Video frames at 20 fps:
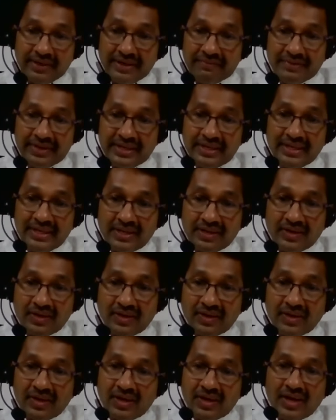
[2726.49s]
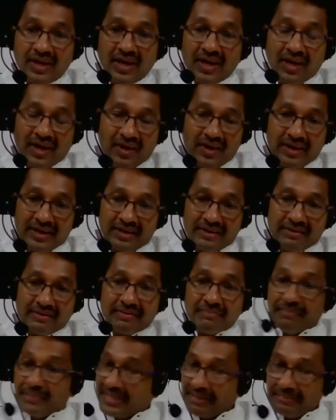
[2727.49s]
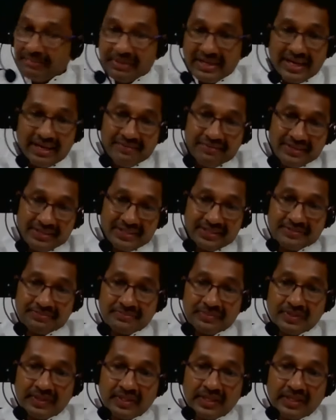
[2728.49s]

wind, or become irrelevant.